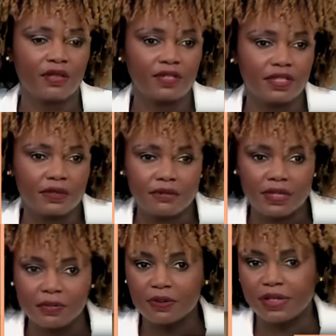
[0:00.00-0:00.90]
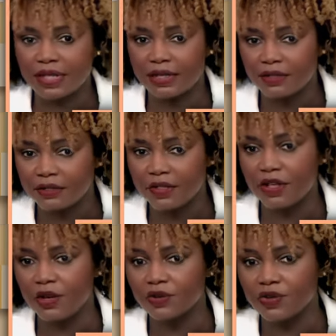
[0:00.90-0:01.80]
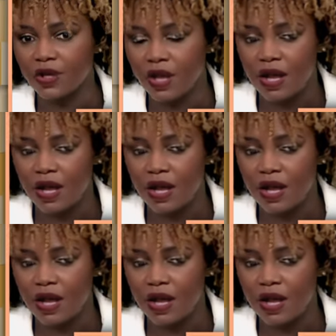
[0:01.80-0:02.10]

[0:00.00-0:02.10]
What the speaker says: these manipulated videos.